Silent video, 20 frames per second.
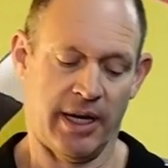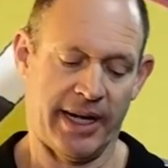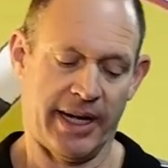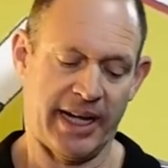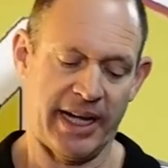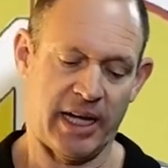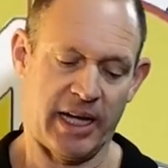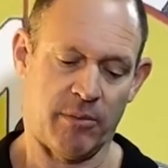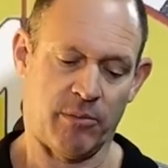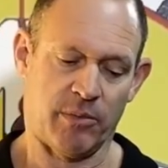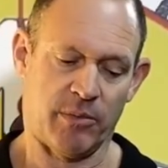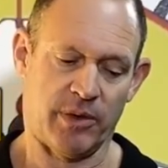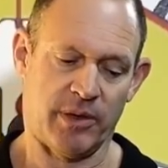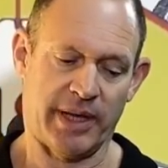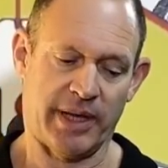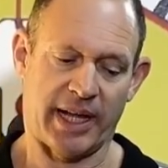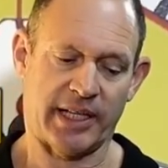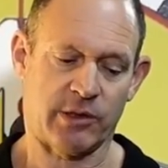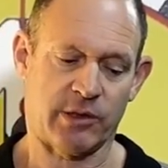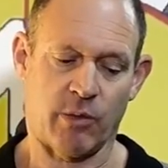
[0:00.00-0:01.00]

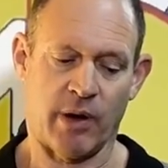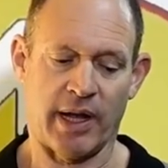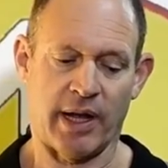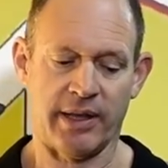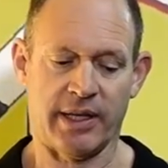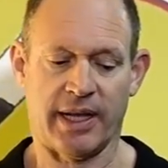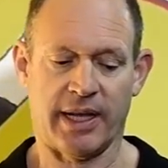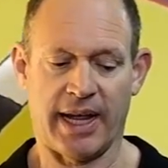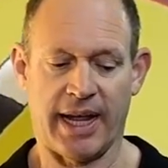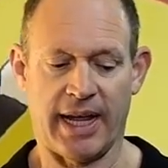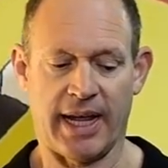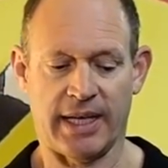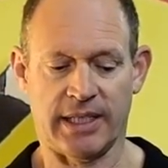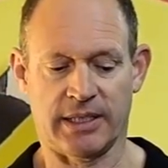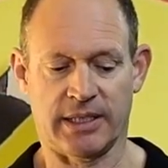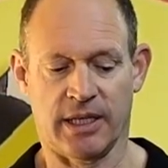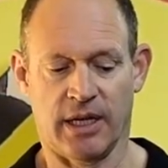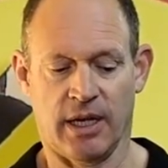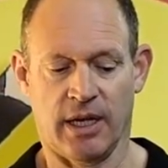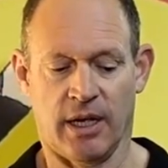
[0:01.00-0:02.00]
That's one that
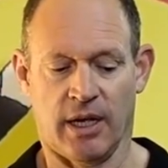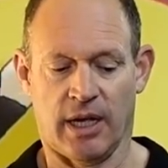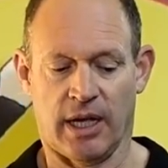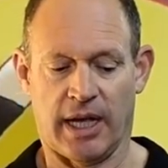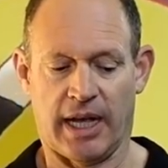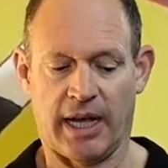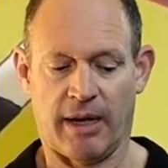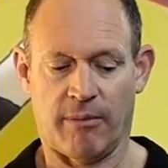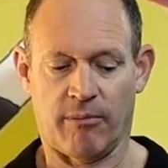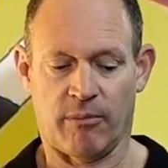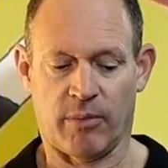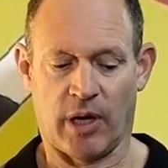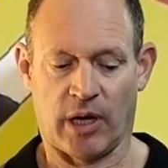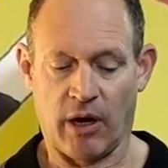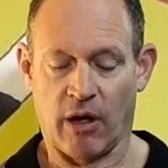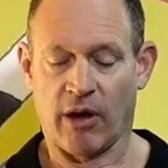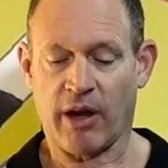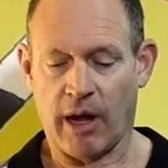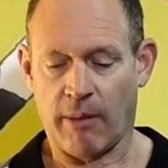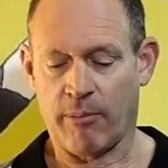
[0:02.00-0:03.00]
has a
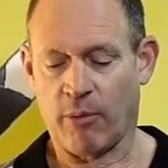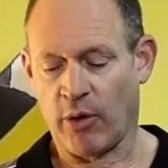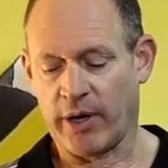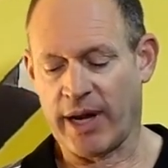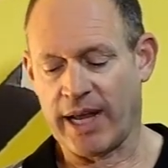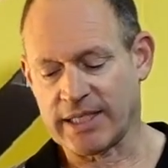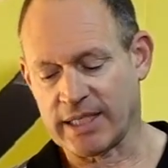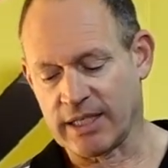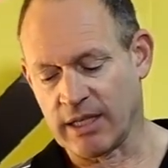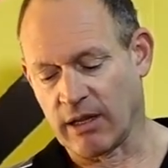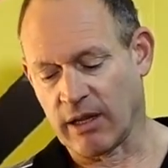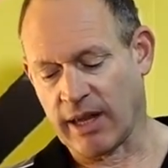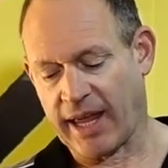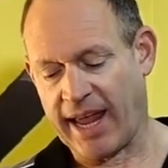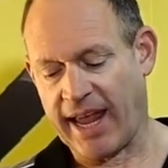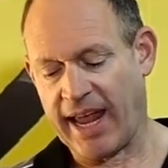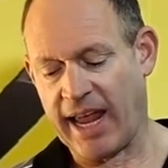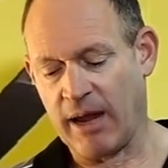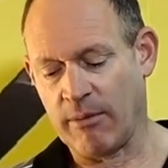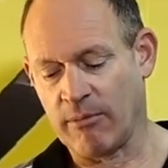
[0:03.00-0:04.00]
lockup point, has a little
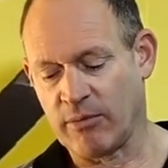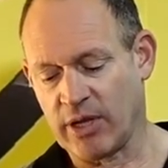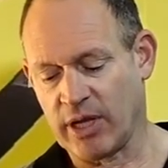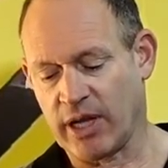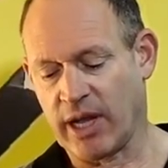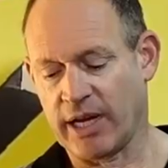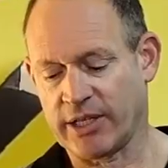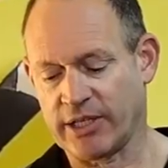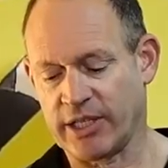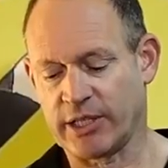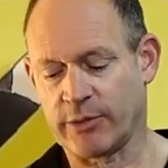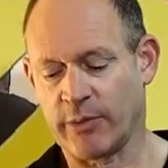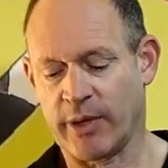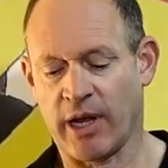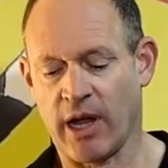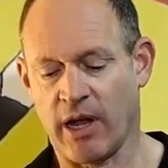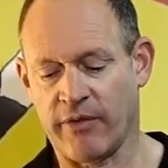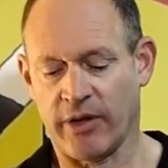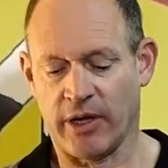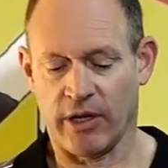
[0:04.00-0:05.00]
cam that you actually swing
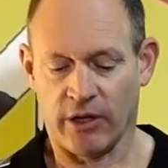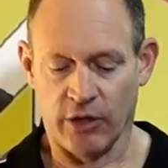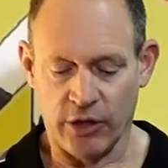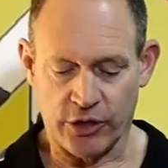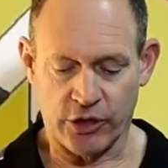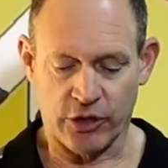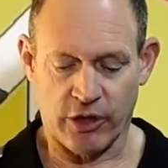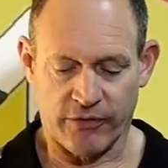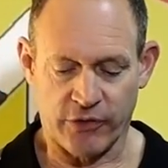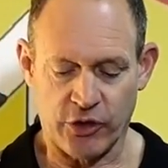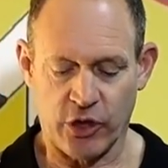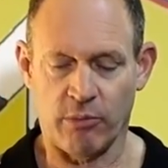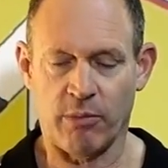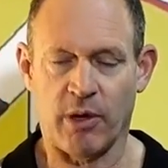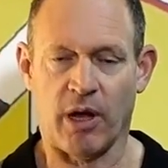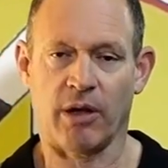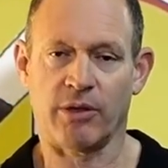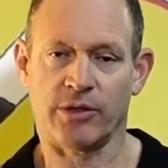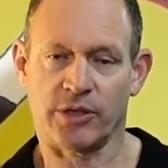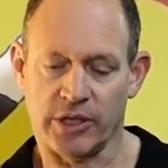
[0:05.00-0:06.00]
over. You loosen off two
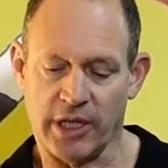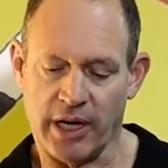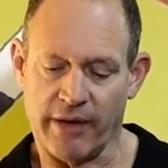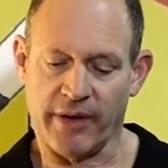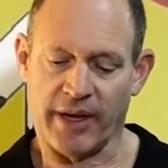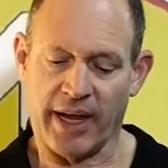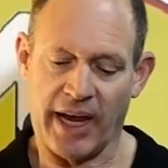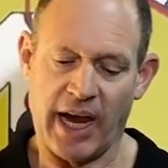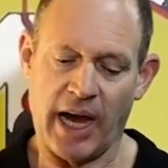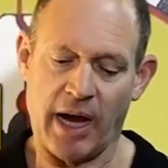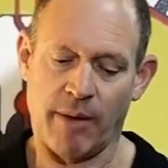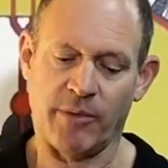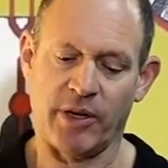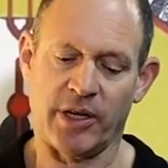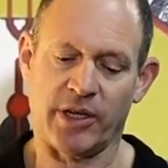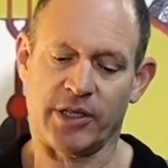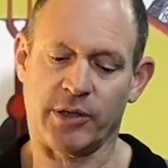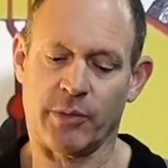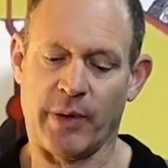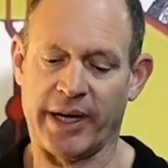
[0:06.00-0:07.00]
bolts, you have a cam
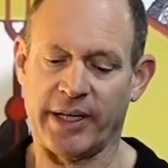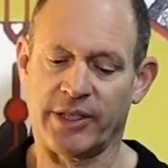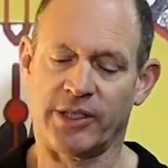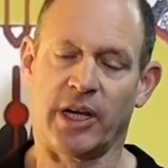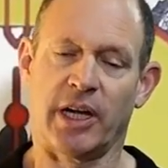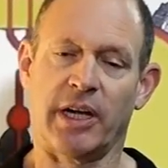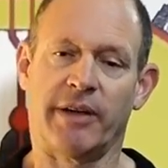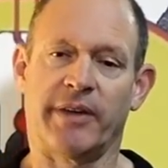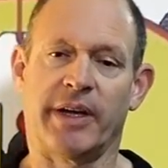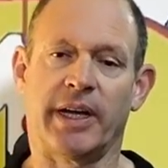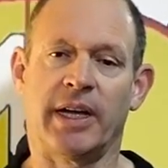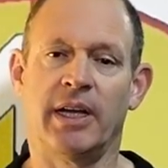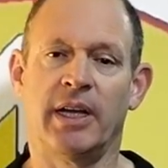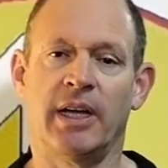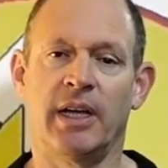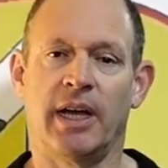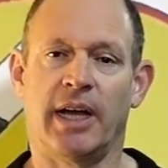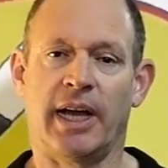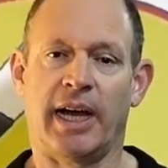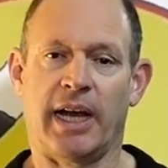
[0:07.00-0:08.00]
that swings over
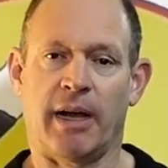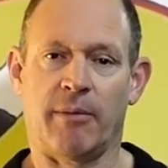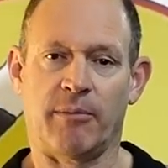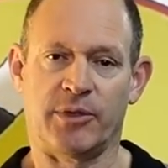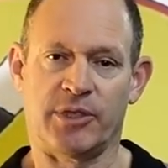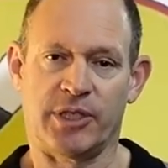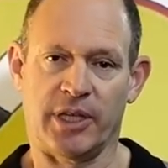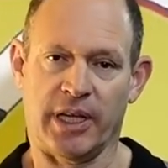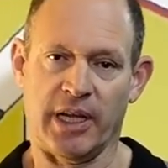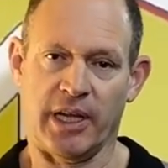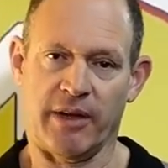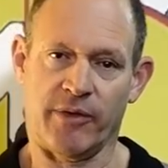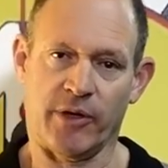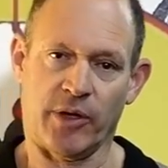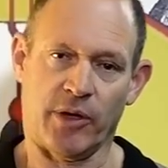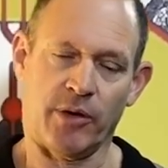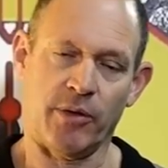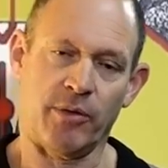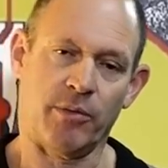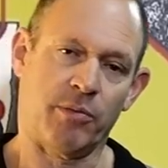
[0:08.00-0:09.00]
to give
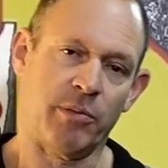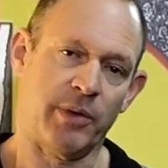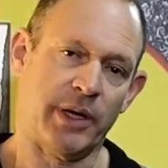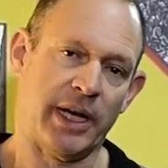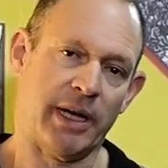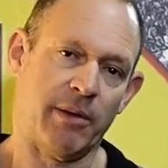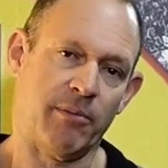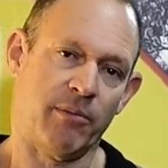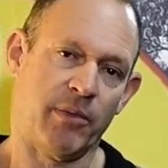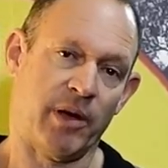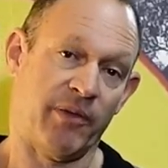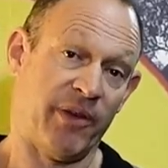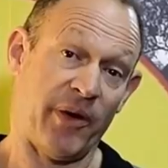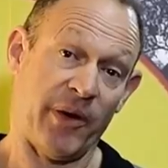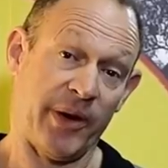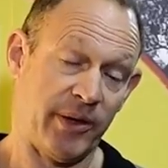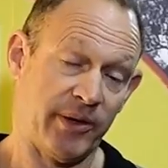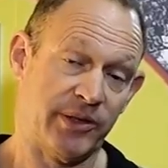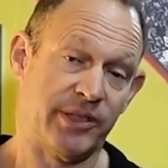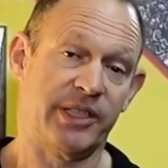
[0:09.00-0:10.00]
you a
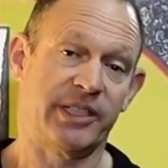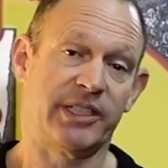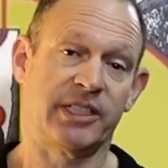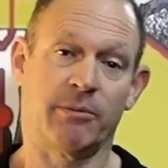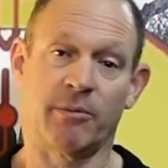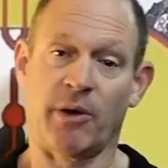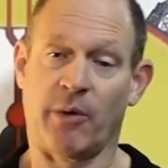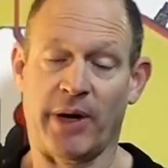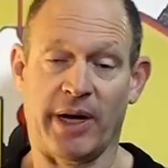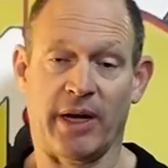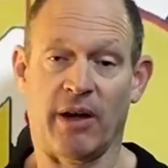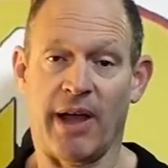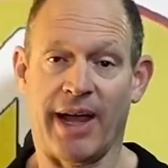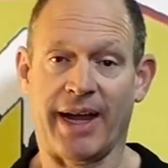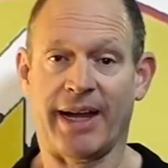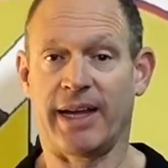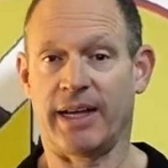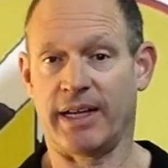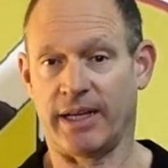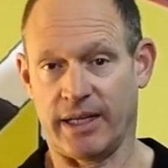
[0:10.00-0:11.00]
very good system. I really
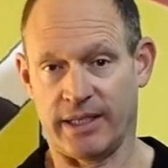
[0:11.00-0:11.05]
like it.